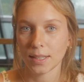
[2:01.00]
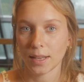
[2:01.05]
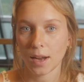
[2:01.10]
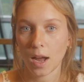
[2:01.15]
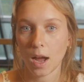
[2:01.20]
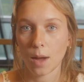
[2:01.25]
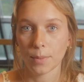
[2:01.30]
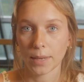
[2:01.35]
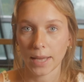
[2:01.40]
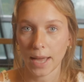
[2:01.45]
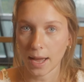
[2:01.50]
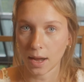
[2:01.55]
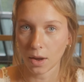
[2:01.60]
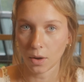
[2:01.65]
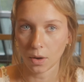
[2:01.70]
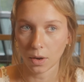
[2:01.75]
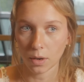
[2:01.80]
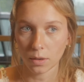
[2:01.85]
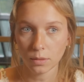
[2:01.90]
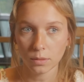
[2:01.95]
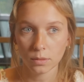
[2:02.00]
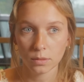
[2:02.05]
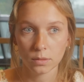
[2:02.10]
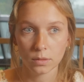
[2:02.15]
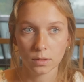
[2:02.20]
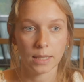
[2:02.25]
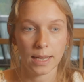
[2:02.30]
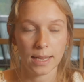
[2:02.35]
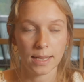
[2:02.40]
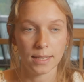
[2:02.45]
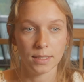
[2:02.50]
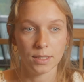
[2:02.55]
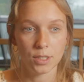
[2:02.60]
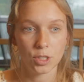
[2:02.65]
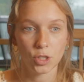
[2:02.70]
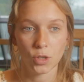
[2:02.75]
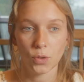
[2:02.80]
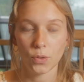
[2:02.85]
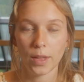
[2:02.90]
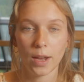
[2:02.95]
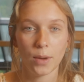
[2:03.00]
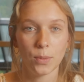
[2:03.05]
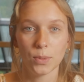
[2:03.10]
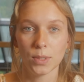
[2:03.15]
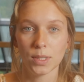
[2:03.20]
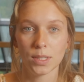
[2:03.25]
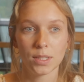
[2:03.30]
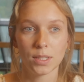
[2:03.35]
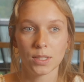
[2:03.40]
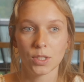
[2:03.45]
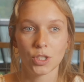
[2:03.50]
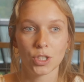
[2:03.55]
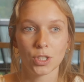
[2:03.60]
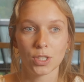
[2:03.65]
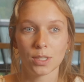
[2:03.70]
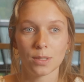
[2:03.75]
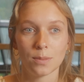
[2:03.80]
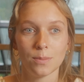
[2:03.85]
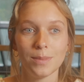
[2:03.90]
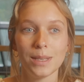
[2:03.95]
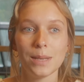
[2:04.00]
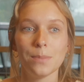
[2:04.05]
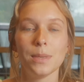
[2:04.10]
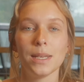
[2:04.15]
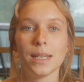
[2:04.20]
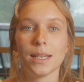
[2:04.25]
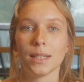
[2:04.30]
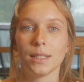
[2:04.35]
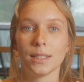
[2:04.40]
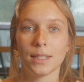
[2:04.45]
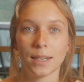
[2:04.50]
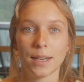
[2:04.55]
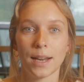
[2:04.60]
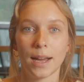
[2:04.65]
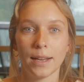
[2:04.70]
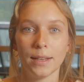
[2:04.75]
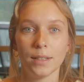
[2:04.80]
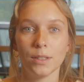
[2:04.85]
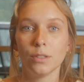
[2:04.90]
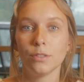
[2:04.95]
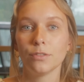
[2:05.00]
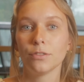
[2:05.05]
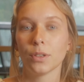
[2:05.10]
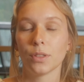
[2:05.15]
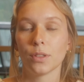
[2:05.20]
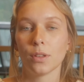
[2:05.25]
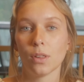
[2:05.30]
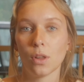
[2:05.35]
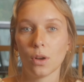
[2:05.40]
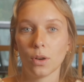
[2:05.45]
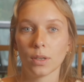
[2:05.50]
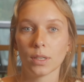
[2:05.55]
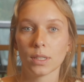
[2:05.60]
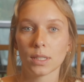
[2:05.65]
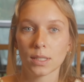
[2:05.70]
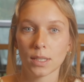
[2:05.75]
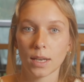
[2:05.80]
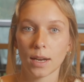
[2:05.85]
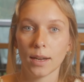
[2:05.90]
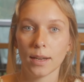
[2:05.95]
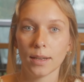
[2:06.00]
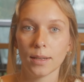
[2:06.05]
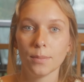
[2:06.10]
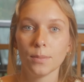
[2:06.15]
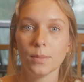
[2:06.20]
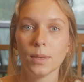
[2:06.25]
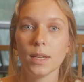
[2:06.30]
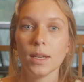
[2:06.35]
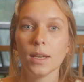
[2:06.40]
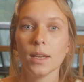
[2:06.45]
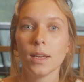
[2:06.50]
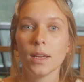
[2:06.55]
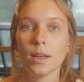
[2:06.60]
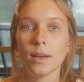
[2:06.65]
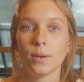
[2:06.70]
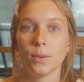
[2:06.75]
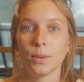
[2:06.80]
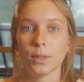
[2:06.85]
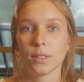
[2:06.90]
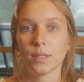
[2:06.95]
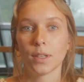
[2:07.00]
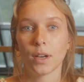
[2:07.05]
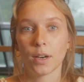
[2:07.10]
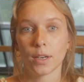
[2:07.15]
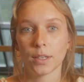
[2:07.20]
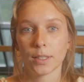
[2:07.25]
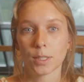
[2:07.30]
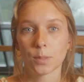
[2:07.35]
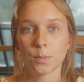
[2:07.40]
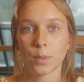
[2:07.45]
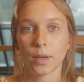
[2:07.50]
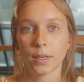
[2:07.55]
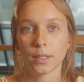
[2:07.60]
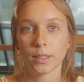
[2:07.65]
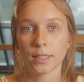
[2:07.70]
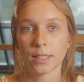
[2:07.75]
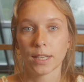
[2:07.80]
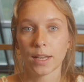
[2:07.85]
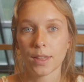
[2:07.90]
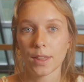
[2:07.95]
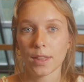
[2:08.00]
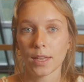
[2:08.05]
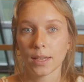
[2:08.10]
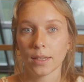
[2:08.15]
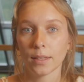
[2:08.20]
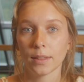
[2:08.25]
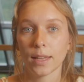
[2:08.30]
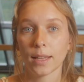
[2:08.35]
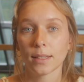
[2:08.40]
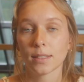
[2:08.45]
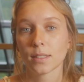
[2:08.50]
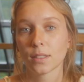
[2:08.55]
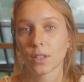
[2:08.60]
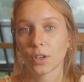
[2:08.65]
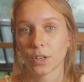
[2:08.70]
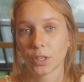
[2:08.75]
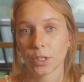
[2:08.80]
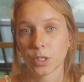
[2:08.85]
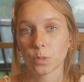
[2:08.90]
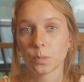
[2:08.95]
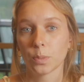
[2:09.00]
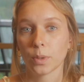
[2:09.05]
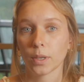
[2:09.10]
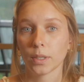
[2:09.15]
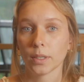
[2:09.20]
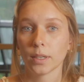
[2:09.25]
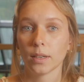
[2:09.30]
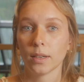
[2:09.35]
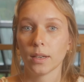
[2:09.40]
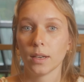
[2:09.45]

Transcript: that coming at all and so that was just me being in denial for the longest time was the hardest part and i think that's the hardest part